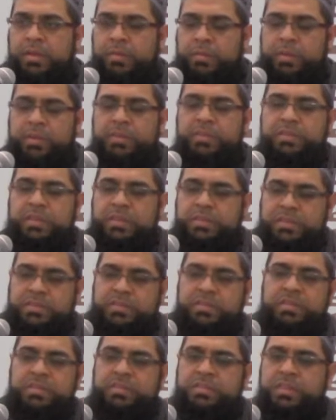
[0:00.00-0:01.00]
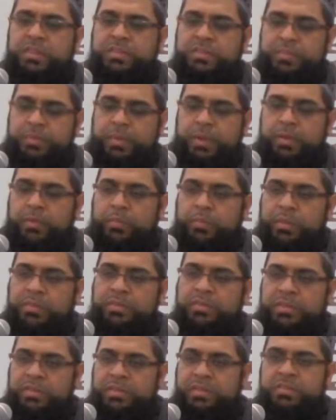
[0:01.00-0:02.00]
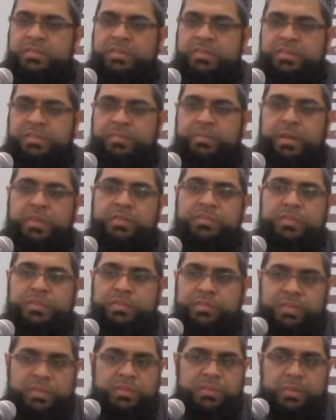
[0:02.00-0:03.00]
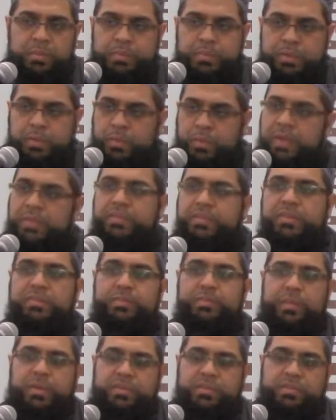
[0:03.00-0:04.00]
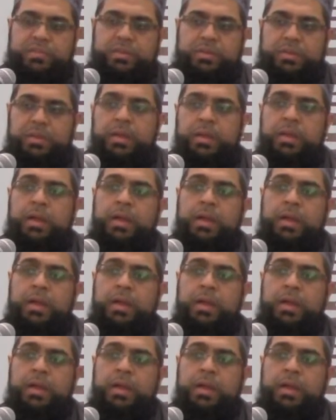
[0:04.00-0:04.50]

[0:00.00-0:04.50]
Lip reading: Once the deceased has passed on, for example, the wife has passed on,